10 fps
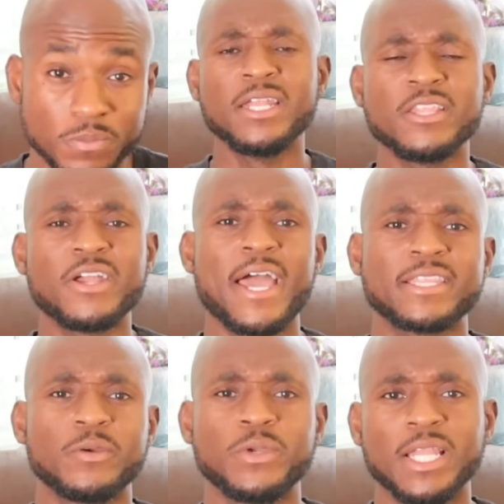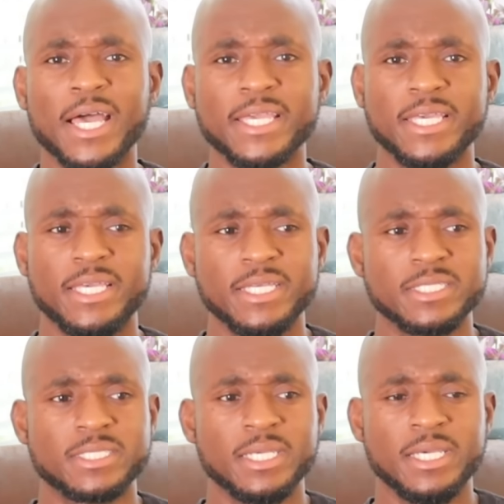Another hack that we like
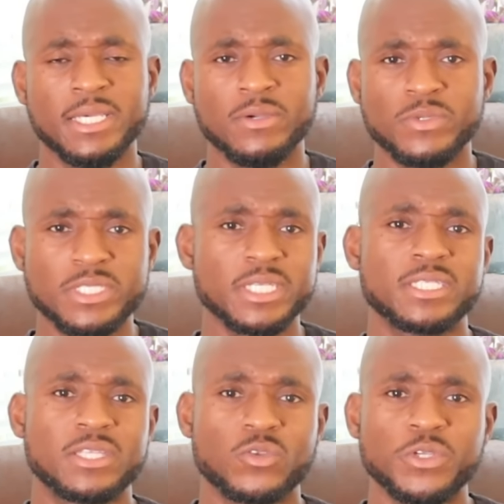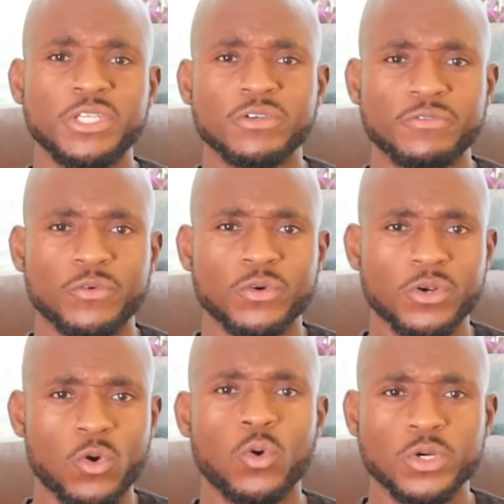is we stick to 3 or
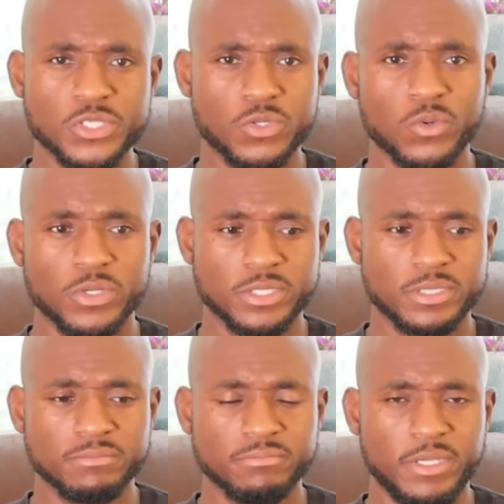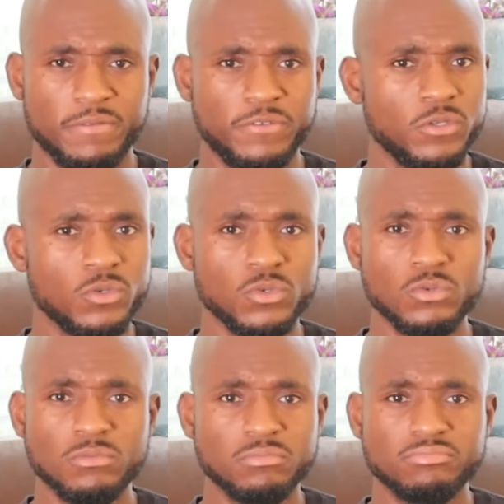4 core stores. If
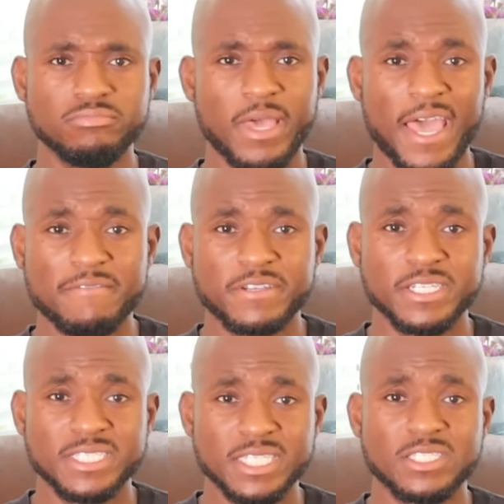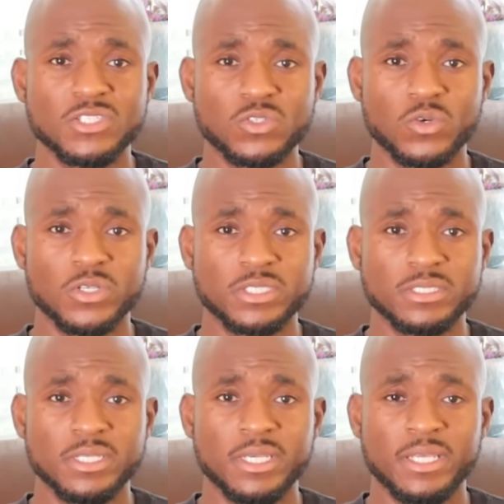you have consistent
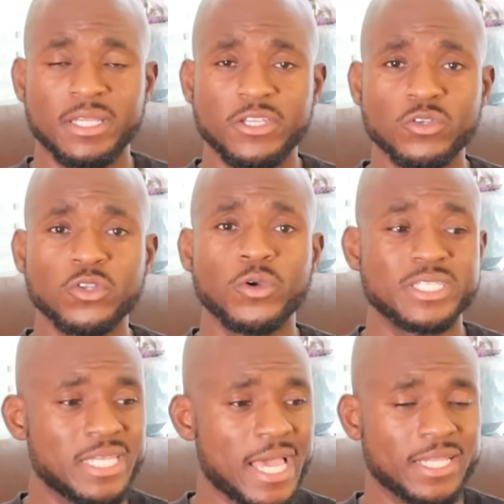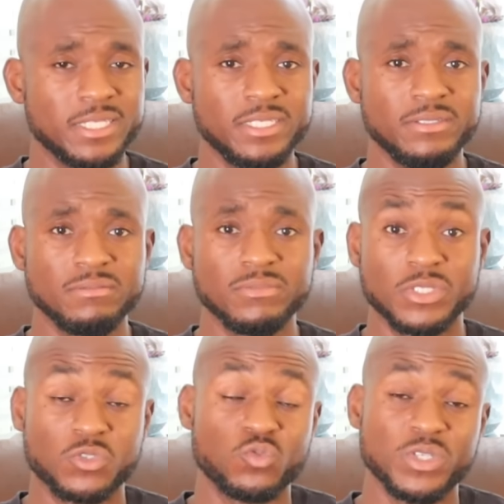stores, then you'll know exactly
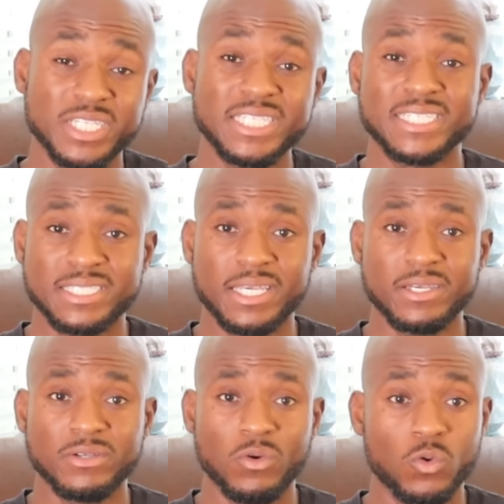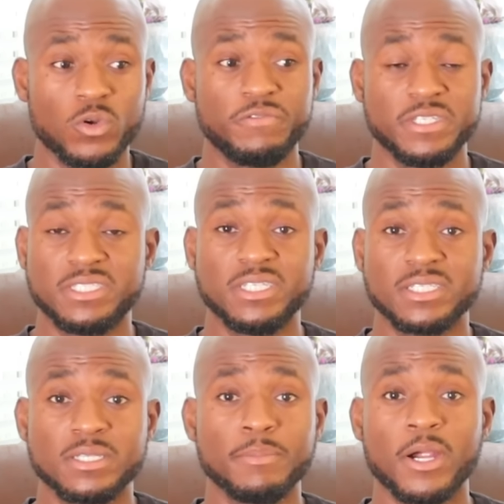what's really a sale or if it's
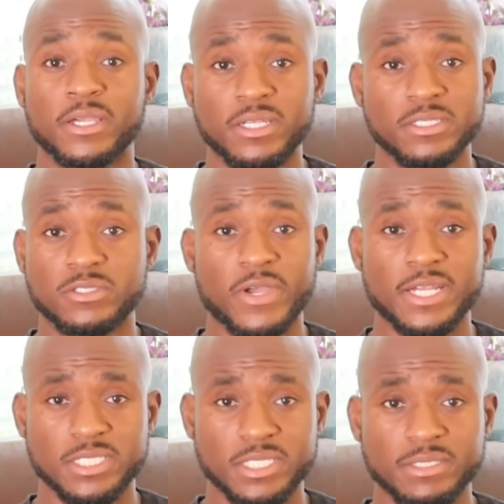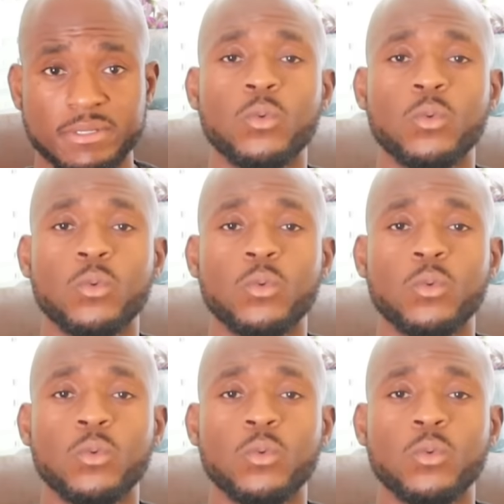just a marketing strategy.